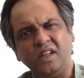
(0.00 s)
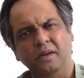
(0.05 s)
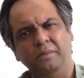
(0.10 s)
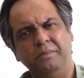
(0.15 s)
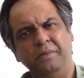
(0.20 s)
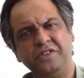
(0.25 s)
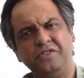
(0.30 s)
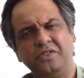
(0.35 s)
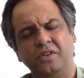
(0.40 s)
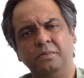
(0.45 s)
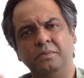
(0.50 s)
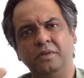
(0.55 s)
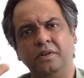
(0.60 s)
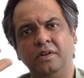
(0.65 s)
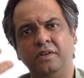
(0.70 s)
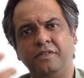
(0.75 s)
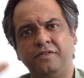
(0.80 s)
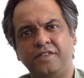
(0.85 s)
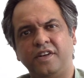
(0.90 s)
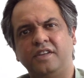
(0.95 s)

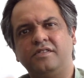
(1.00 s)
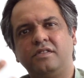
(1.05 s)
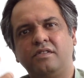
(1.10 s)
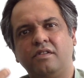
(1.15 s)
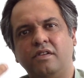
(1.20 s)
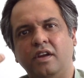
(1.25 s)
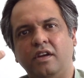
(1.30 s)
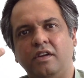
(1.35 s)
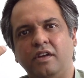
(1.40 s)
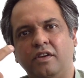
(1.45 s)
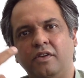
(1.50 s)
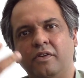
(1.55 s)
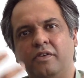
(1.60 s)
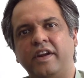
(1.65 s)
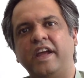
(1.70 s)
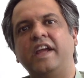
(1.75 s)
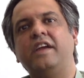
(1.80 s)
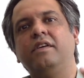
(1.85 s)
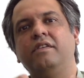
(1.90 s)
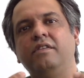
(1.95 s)
miserable or frustrated or
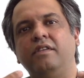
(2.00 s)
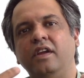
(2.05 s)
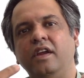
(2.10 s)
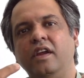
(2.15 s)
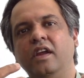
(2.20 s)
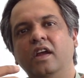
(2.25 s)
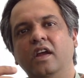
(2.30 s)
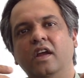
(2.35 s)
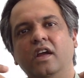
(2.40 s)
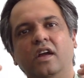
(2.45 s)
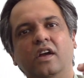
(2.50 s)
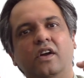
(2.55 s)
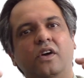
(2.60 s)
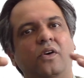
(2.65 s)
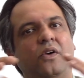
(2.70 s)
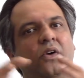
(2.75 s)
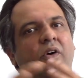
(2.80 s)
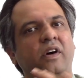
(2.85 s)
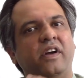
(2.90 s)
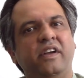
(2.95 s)
angry
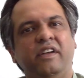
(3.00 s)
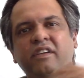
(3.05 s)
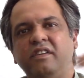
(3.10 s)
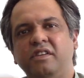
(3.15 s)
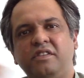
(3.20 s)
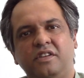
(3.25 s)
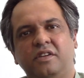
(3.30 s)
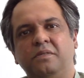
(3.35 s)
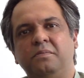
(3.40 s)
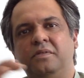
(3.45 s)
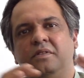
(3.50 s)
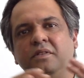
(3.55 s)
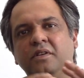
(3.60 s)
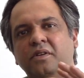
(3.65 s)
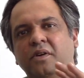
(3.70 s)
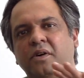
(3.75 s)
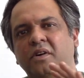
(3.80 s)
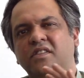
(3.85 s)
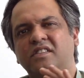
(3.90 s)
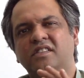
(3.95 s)
or
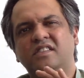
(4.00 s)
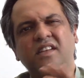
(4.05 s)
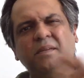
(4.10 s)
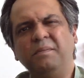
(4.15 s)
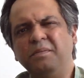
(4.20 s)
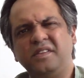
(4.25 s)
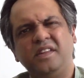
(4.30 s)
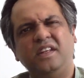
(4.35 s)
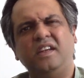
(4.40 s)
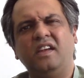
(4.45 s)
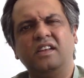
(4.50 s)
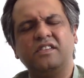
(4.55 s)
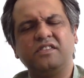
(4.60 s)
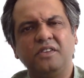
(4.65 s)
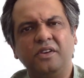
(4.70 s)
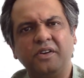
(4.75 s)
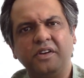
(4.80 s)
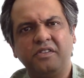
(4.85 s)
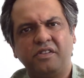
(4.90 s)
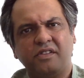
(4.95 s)
irritable, or something is
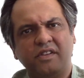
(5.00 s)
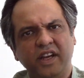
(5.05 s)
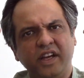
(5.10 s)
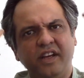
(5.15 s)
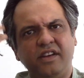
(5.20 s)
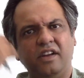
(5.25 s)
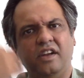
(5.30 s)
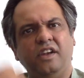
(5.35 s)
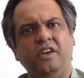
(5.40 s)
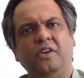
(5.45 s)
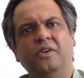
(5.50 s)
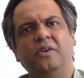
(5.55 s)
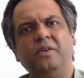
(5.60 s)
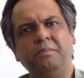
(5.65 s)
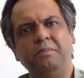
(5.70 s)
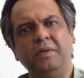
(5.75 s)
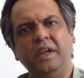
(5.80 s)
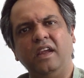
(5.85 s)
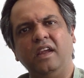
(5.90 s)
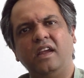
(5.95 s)
not right in your
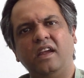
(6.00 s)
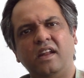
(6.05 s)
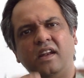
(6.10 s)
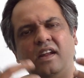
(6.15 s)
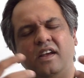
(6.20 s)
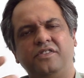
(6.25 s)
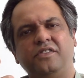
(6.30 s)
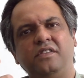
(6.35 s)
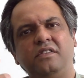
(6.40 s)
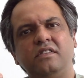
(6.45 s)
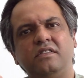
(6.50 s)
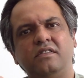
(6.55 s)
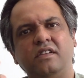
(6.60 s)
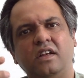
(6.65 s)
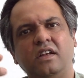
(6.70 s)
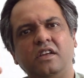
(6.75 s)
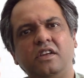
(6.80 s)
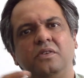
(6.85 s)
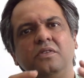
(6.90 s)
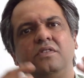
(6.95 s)
being, and as a
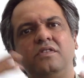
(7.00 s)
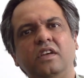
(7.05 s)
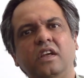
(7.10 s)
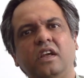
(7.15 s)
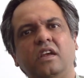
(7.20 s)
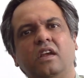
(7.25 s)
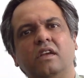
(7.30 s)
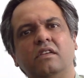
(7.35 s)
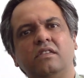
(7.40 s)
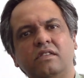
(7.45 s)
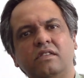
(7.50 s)
result you're seeking a